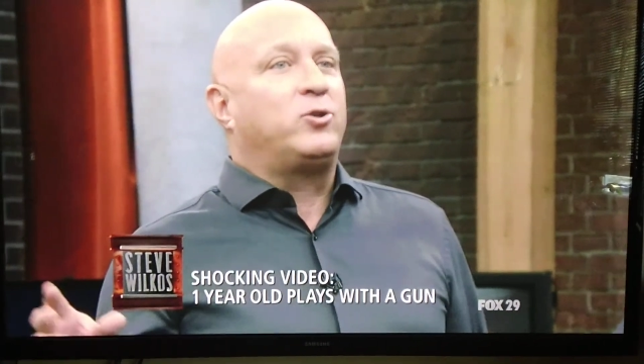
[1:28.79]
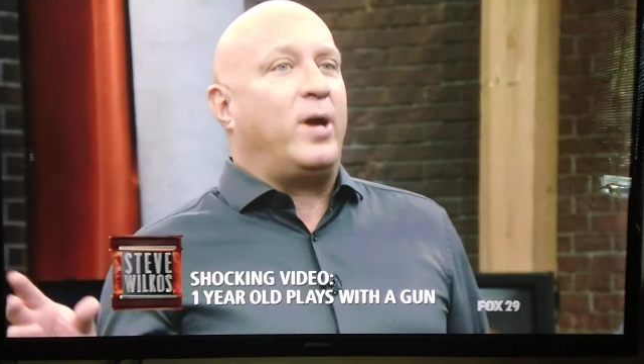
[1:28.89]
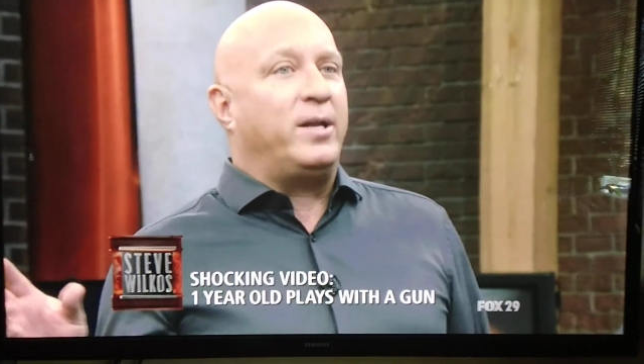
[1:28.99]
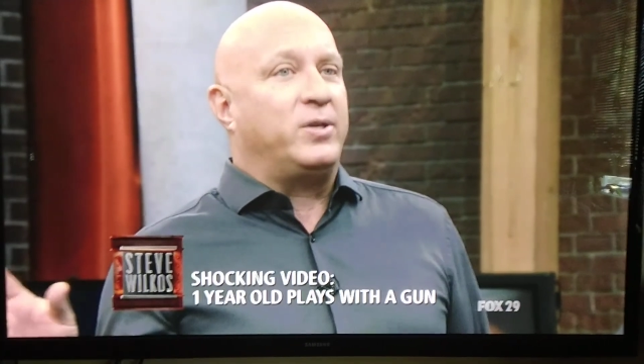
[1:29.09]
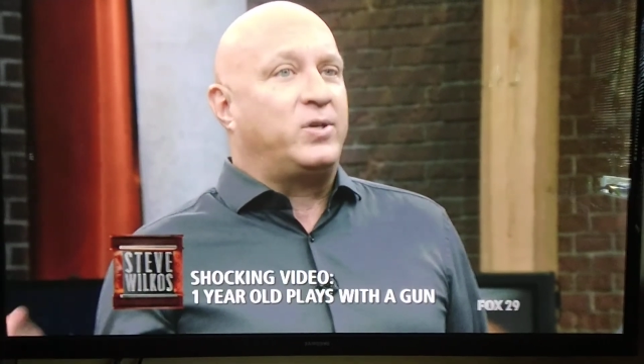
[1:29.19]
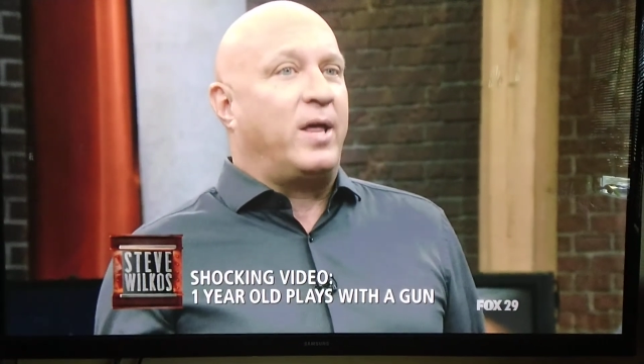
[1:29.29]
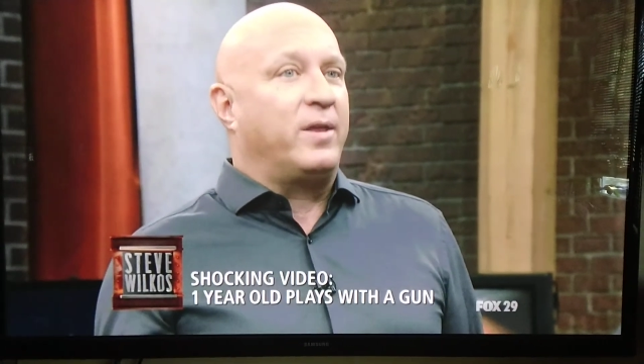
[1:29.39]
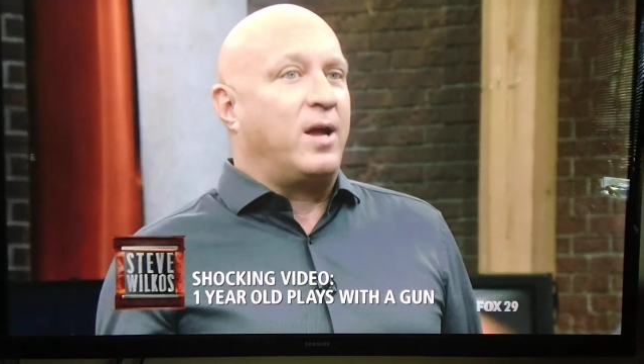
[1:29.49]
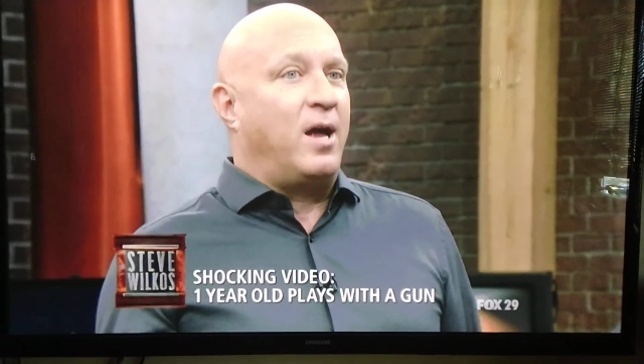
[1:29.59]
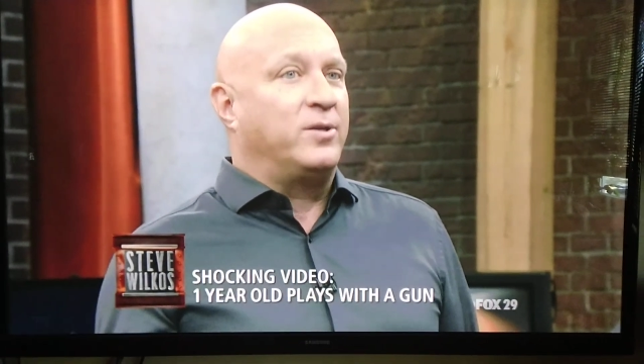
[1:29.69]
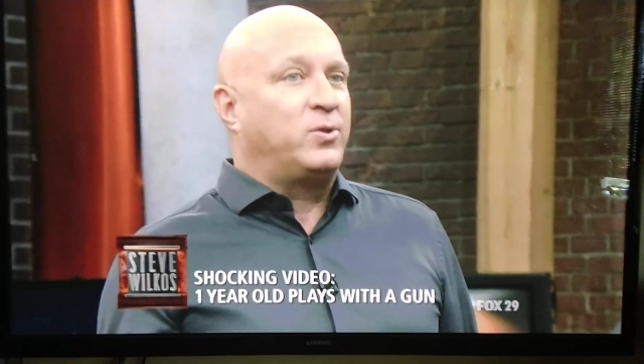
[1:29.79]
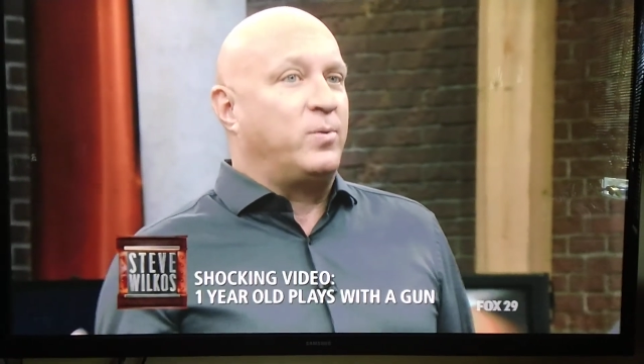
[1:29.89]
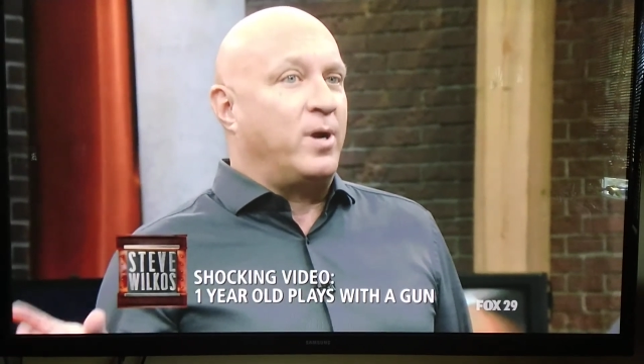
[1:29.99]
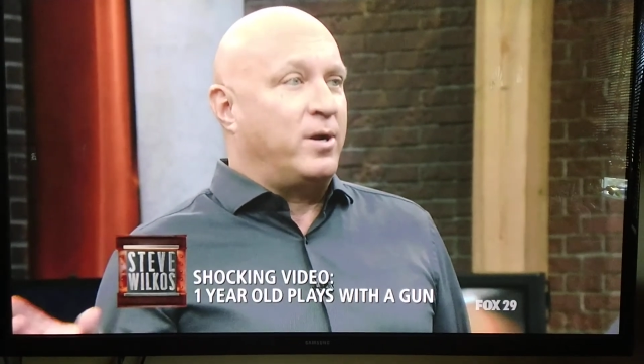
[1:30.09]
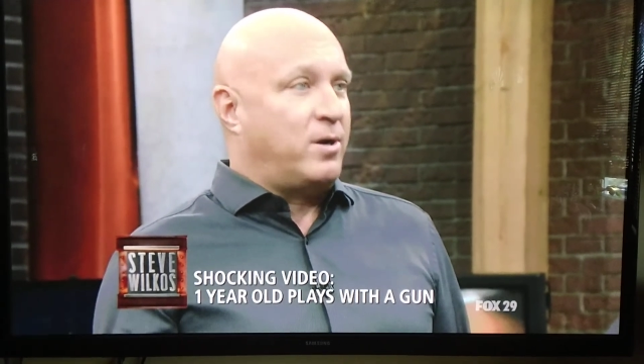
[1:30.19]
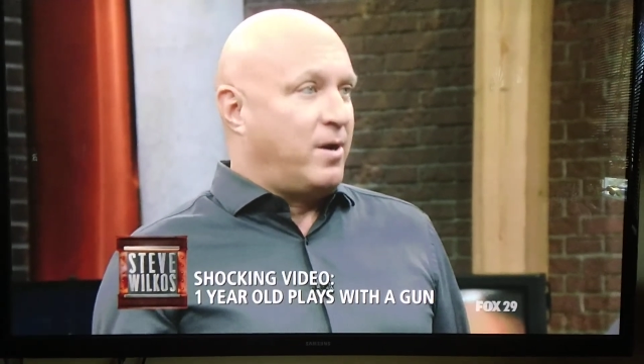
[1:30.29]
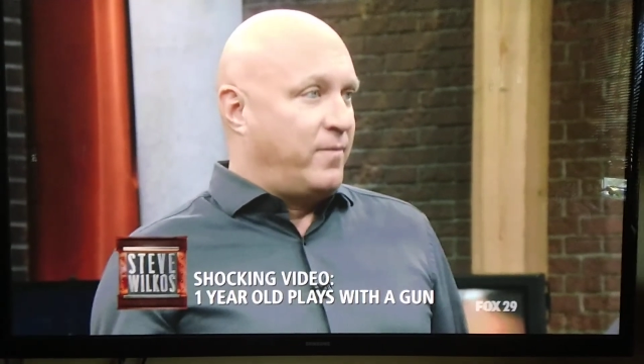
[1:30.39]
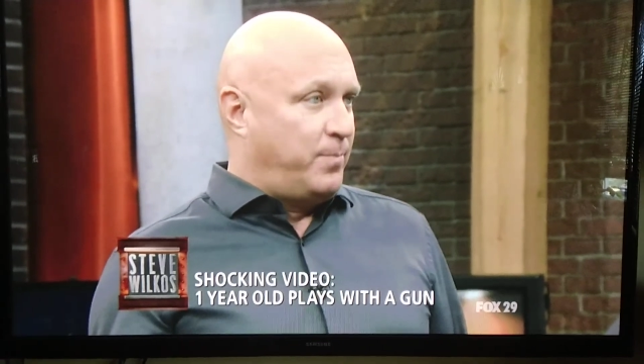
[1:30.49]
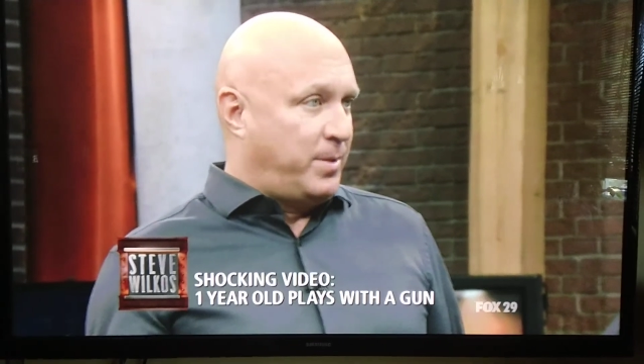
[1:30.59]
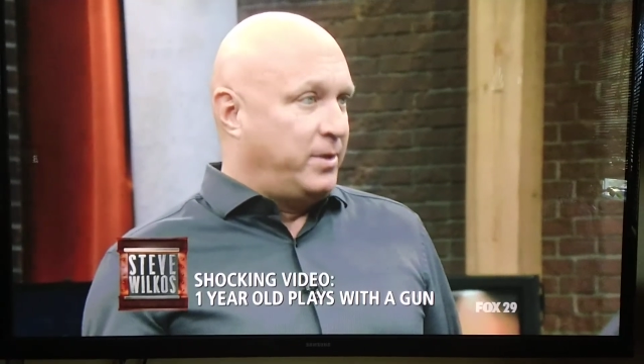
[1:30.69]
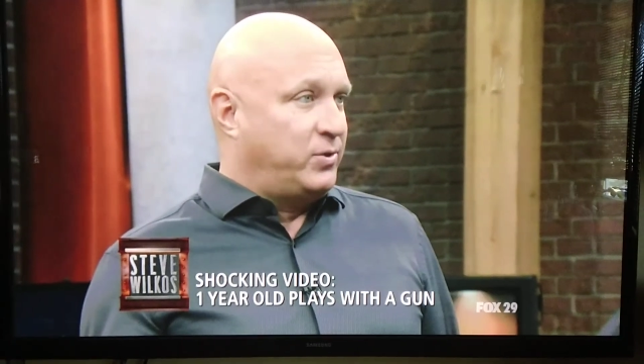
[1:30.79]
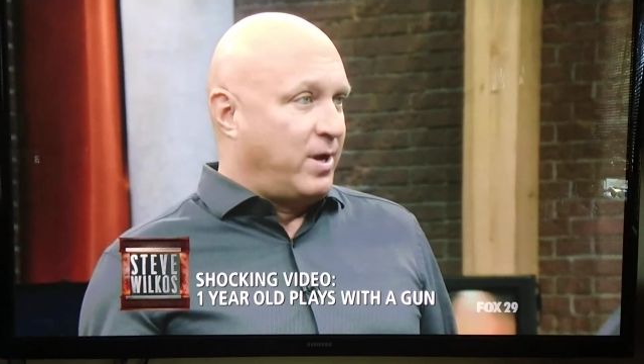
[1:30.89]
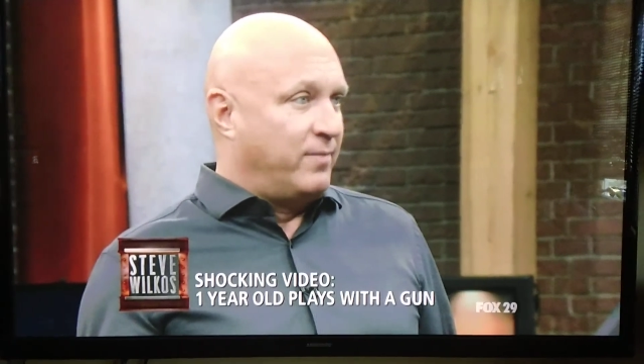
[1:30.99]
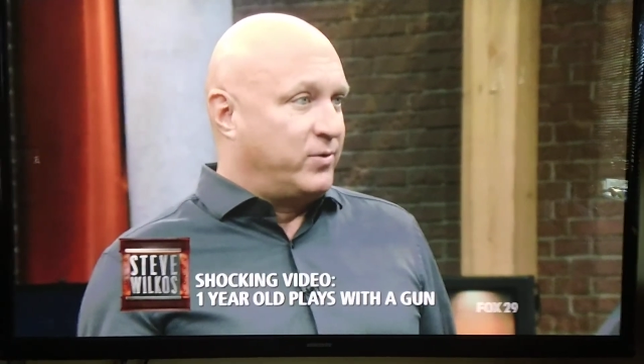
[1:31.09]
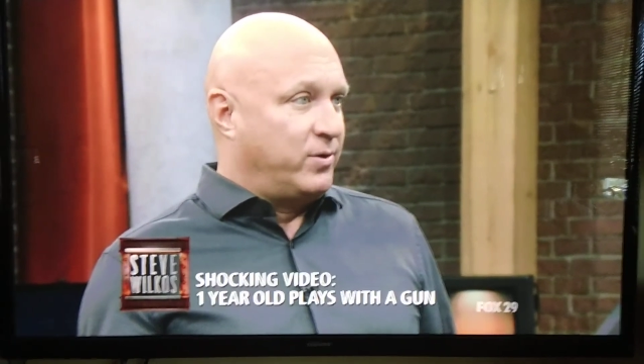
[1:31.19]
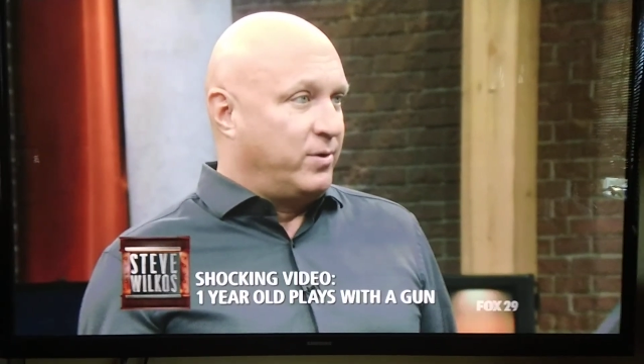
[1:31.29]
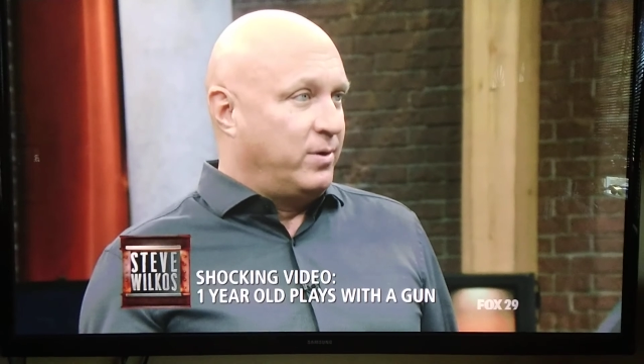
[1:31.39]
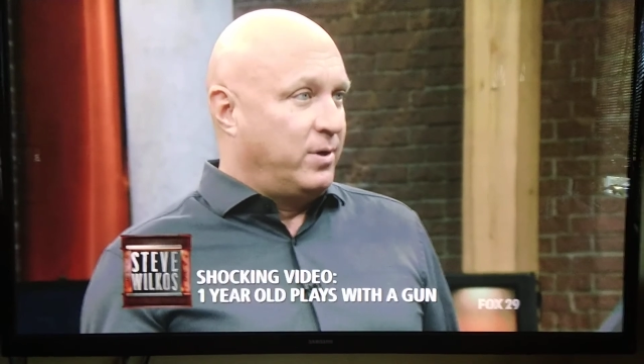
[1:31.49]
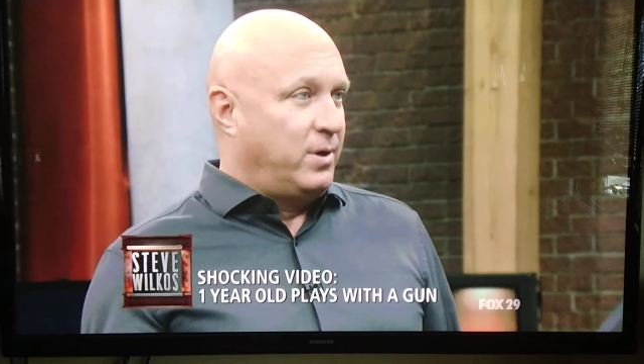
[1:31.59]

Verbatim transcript: tried to sell the gun to an undercover police officer,